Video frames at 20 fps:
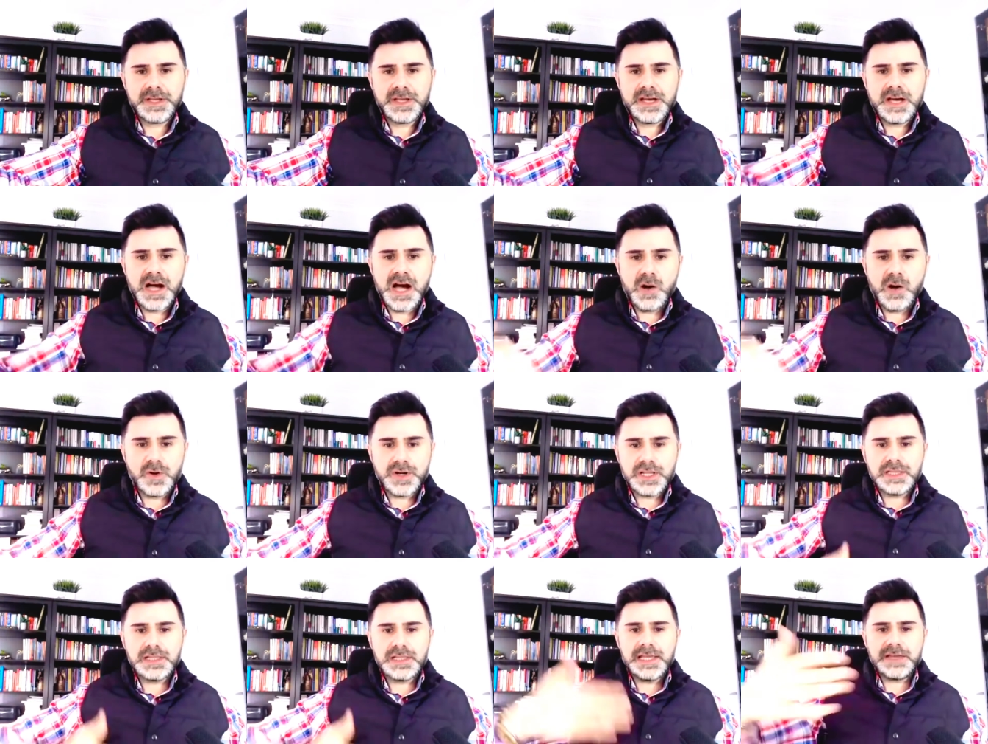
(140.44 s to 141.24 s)
I want
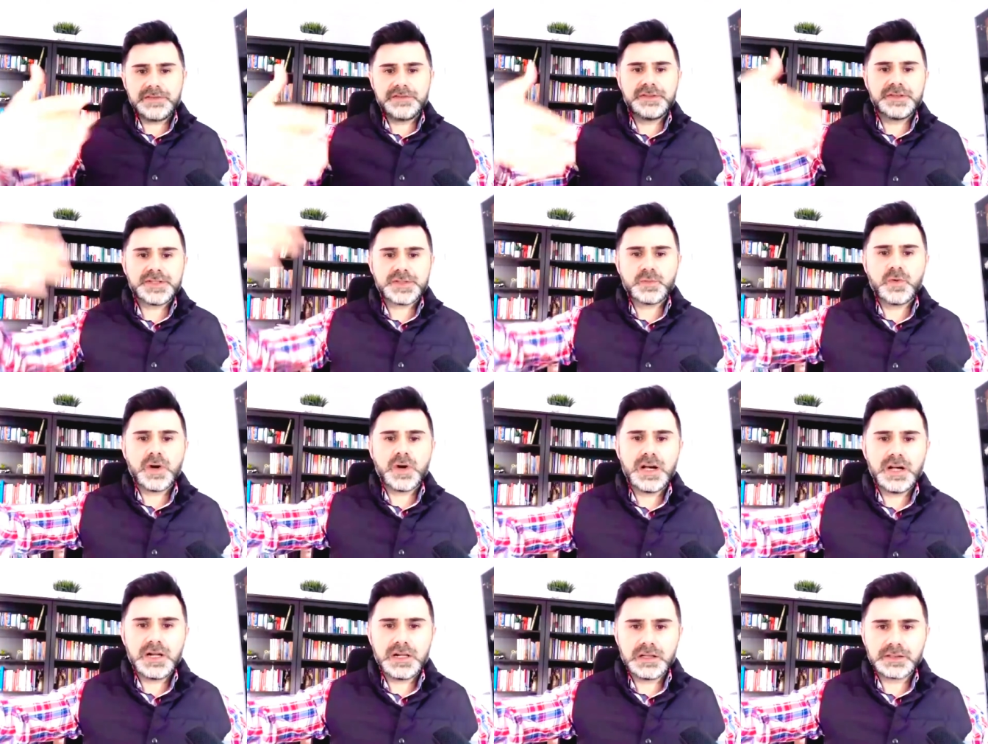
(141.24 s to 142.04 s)
to leave this
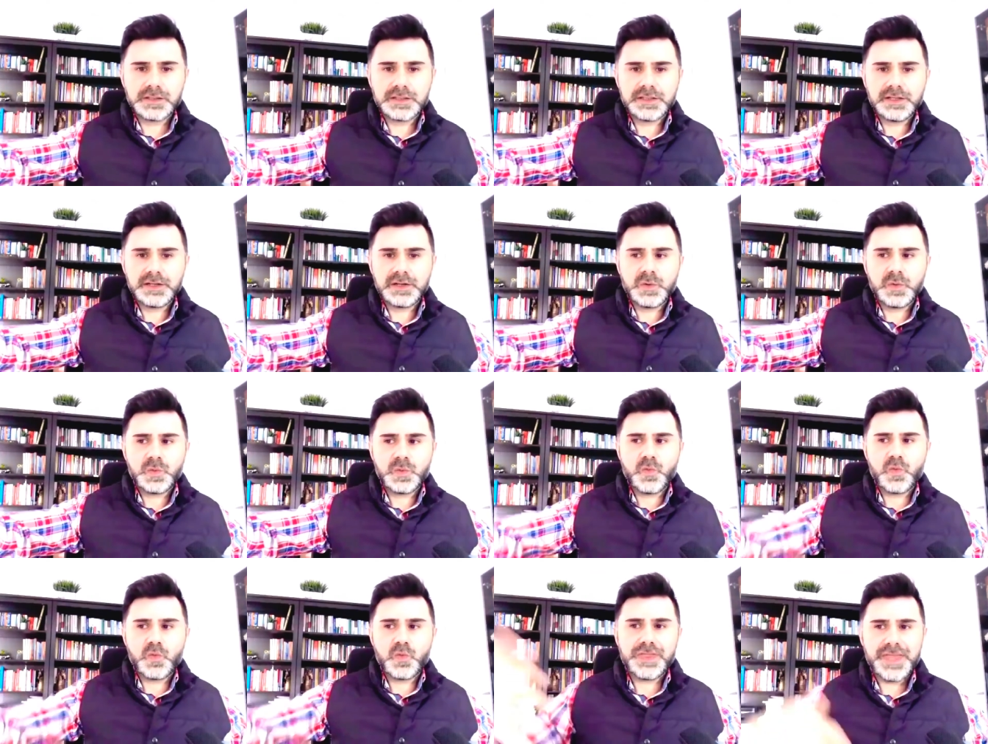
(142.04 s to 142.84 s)
world
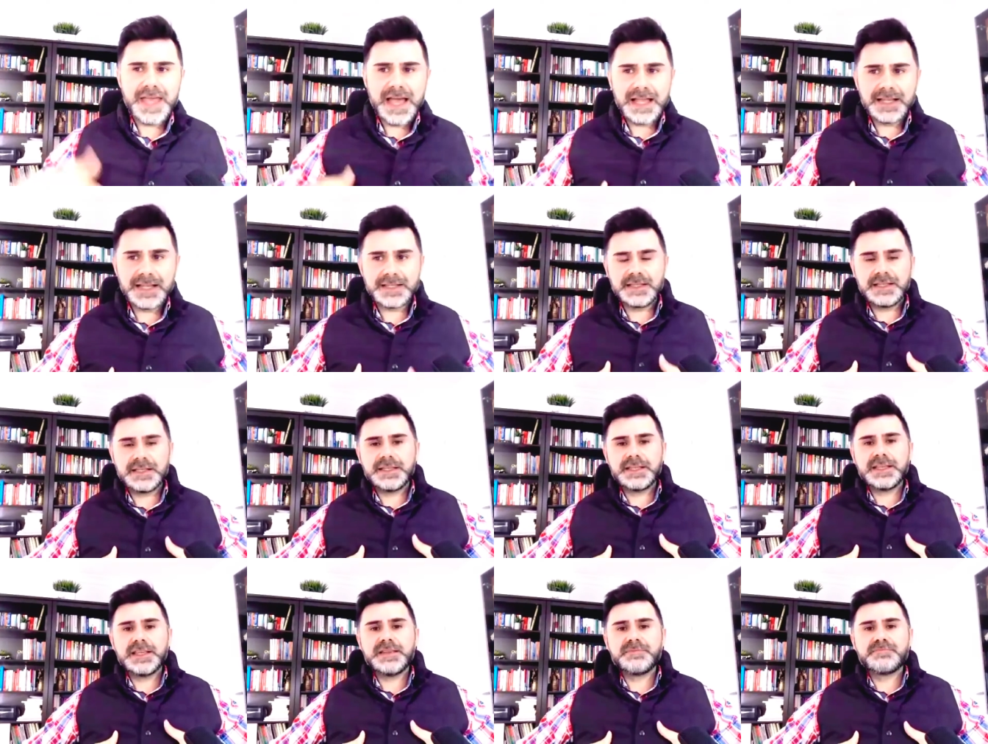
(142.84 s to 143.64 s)
without
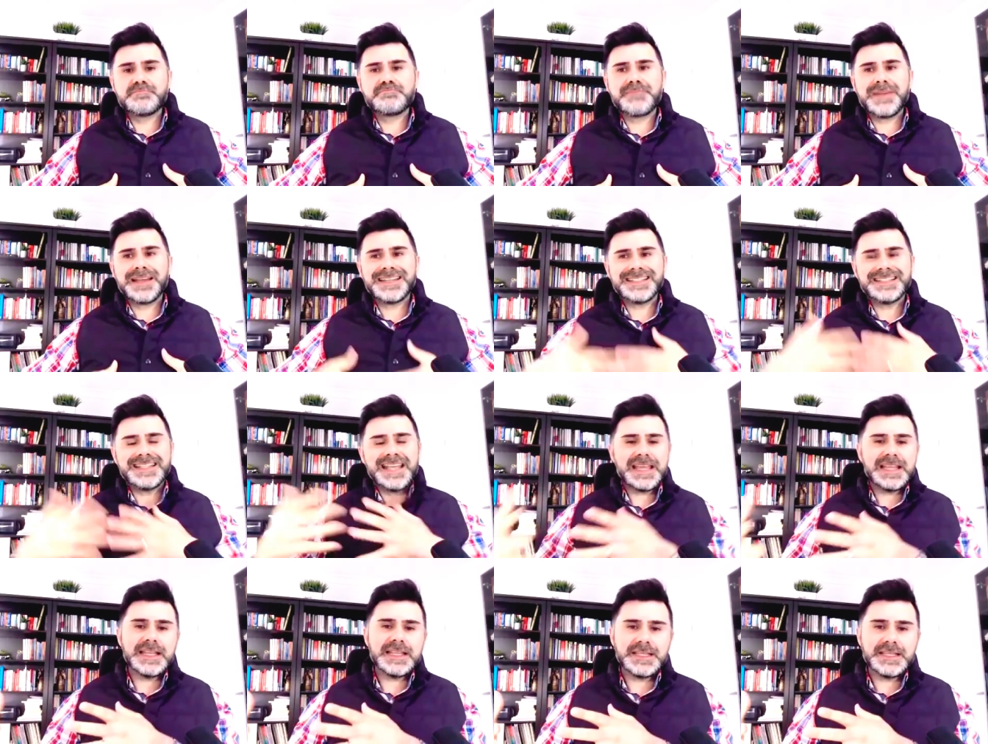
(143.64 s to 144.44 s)
the
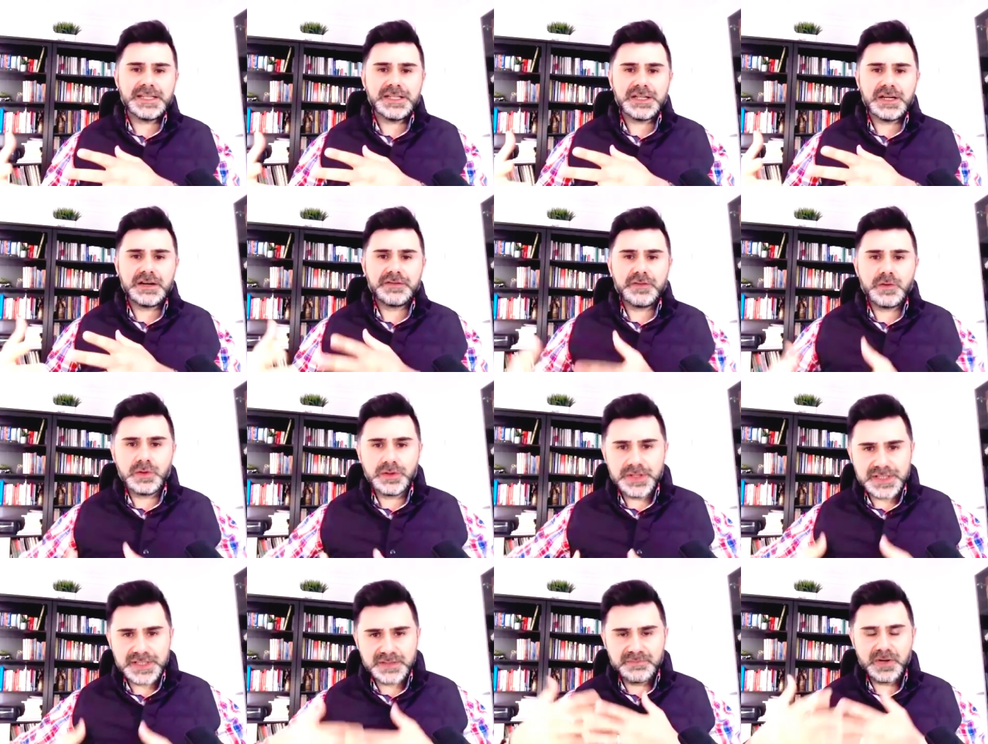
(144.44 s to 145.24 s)
mundanity of all
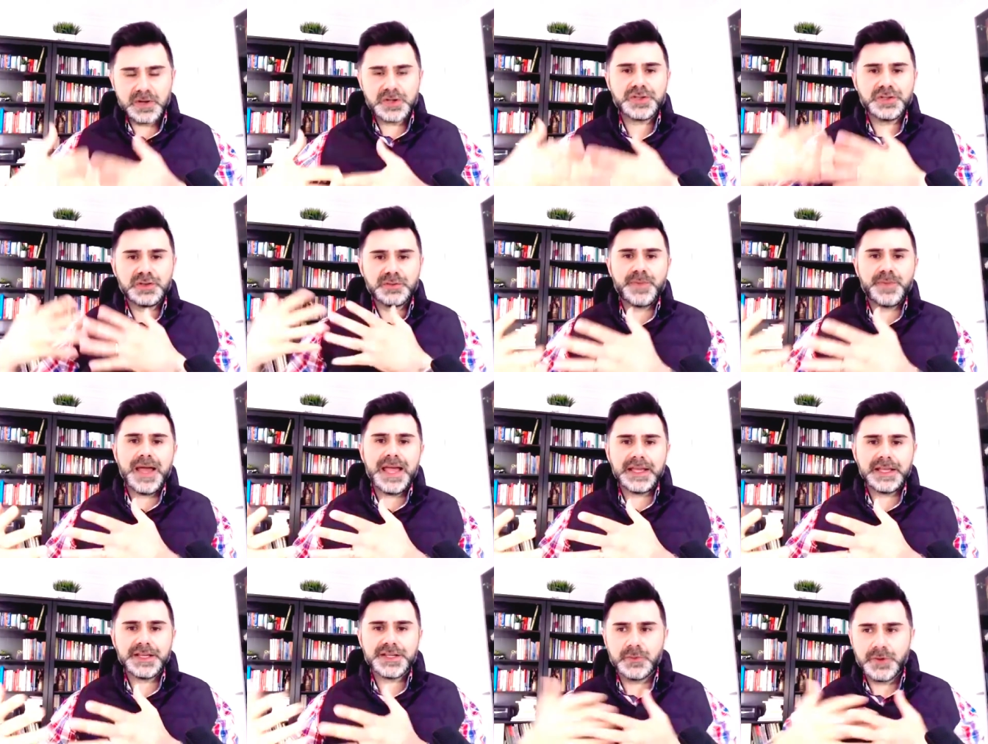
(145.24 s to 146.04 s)
this emotional
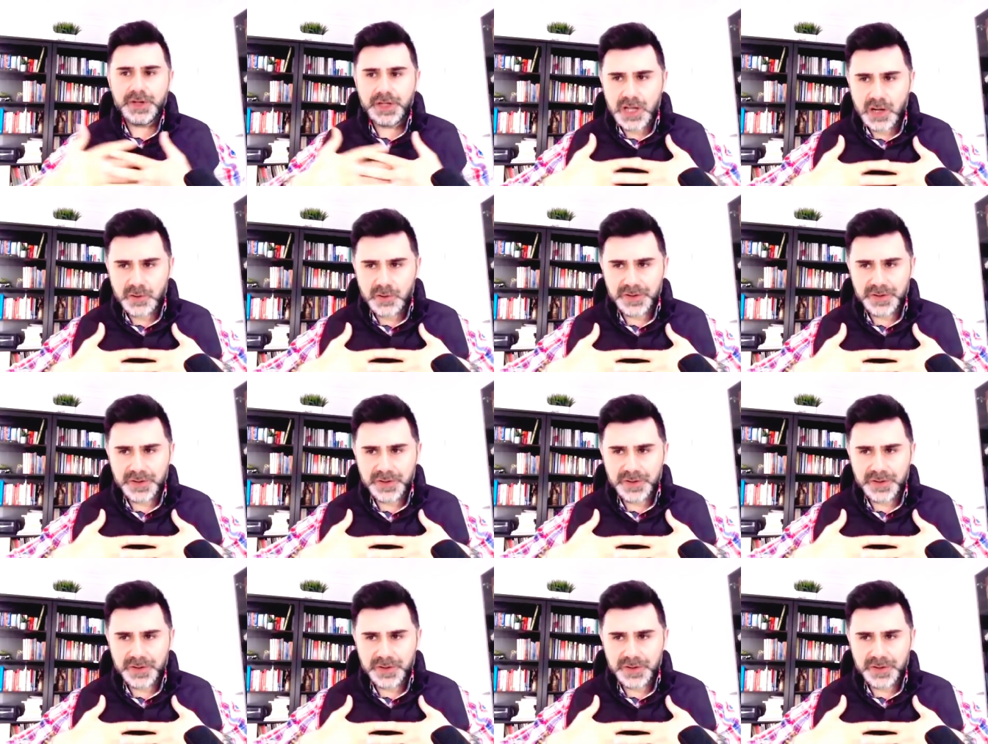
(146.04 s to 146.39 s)
baggage. I want to go and